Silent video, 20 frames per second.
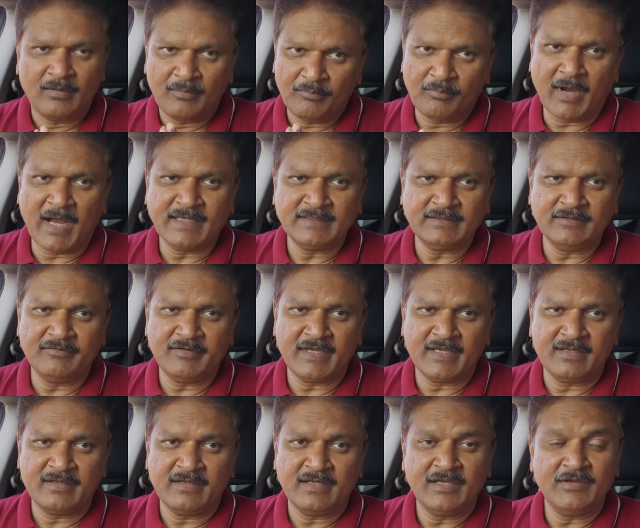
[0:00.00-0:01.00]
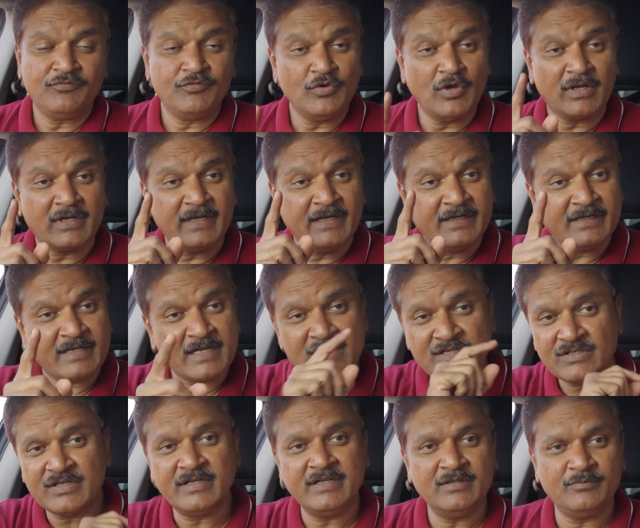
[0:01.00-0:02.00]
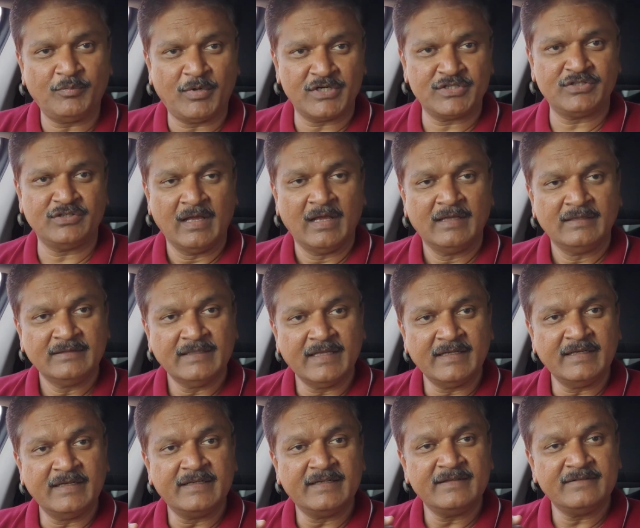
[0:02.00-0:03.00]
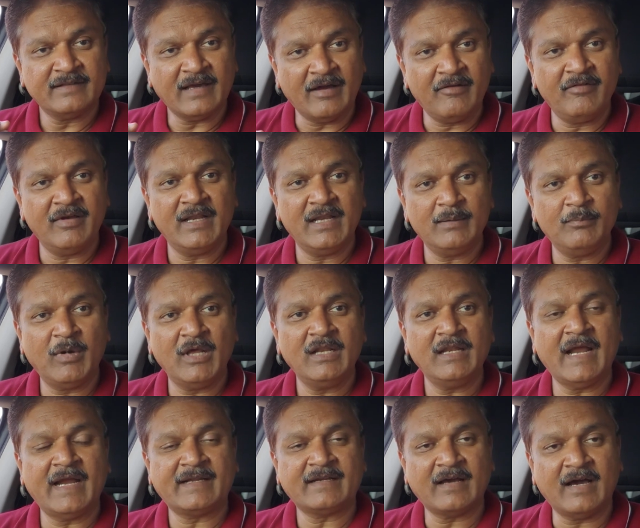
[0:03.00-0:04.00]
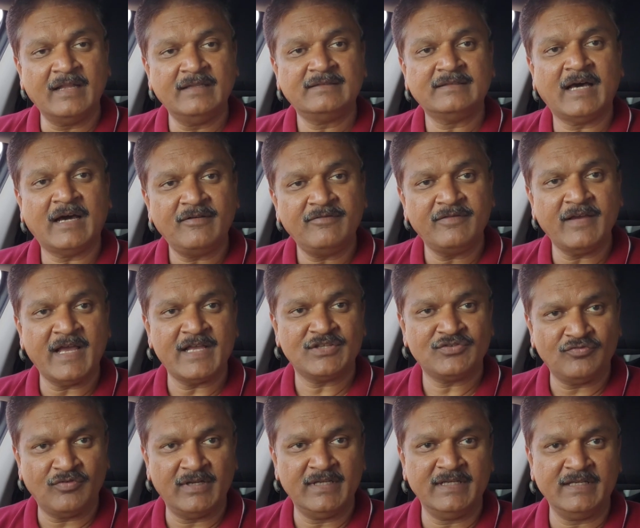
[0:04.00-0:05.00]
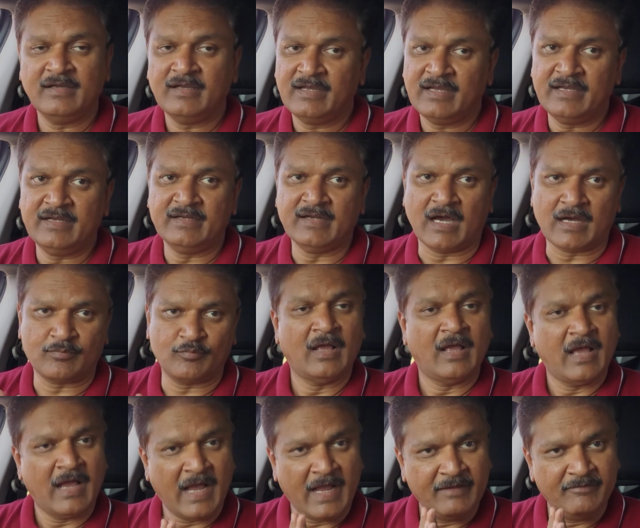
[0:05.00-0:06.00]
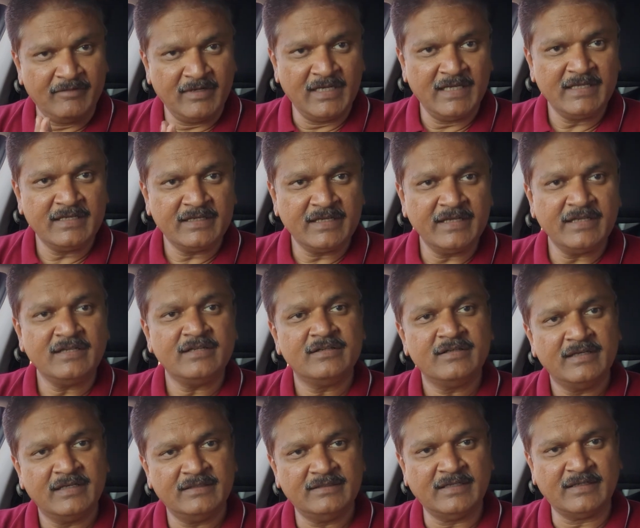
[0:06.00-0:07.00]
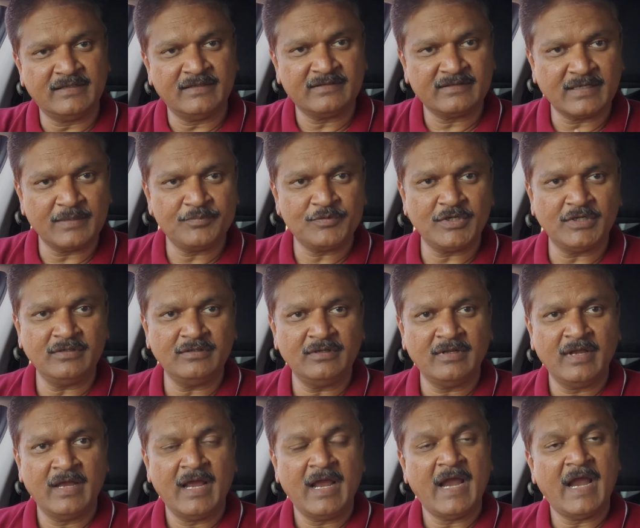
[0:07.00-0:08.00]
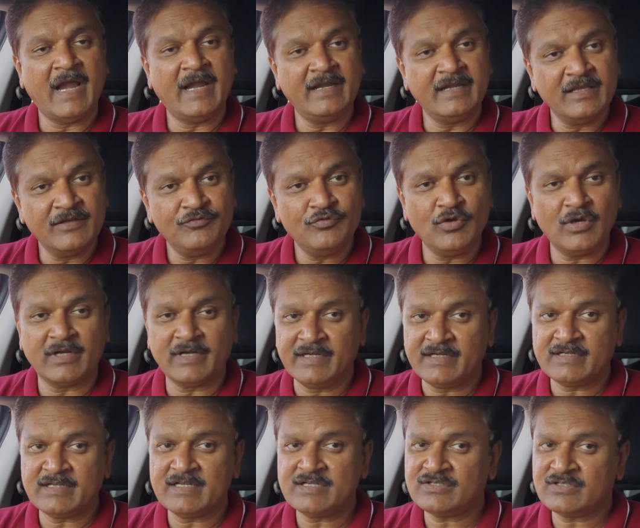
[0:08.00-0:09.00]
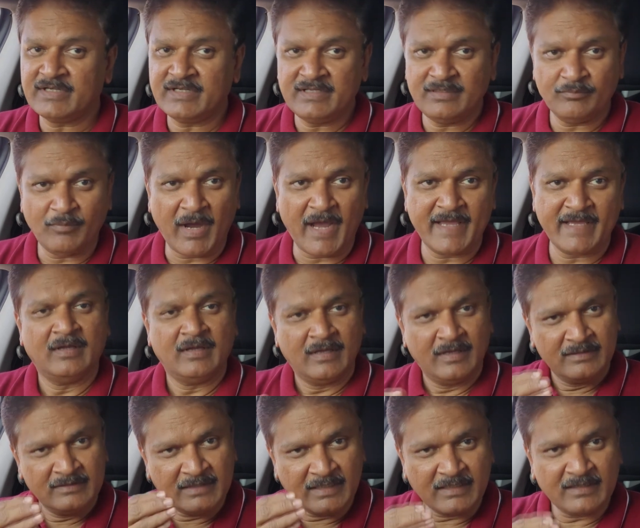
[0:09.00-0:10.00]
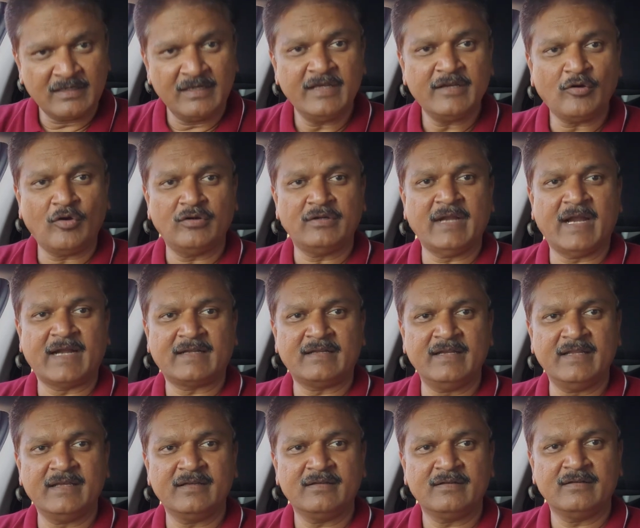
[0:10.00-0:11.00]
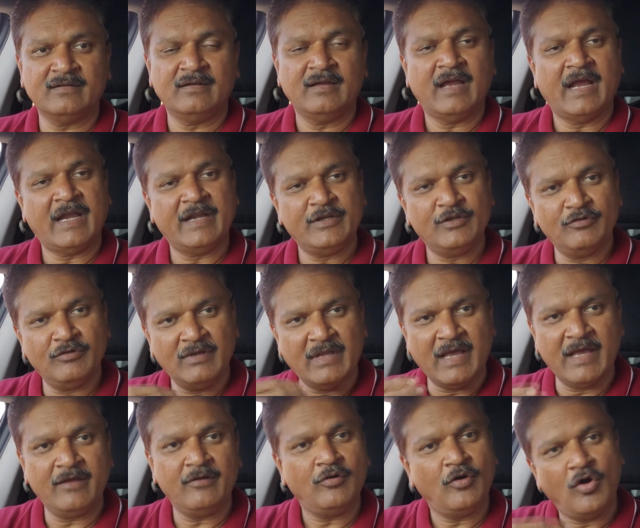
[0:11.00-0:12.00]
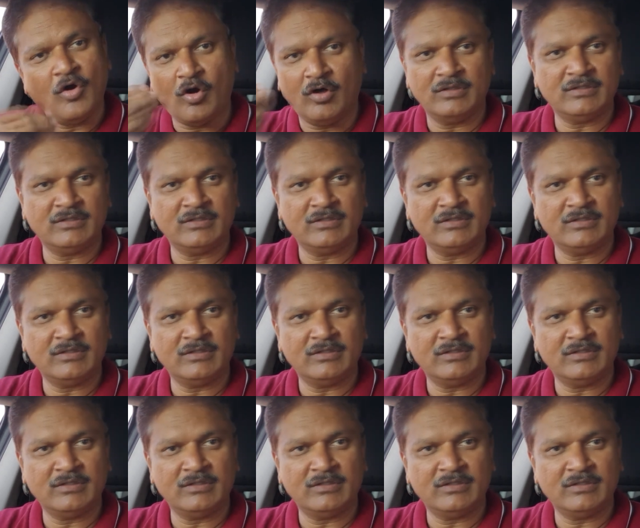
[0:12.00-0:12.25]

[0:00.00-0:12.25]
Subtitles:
By the way, if you are interested in purchasing, then it is available at Altaf Vali in Nagpur. I will link it in the description, and if you are interested in buying, then click on that link and you will have all the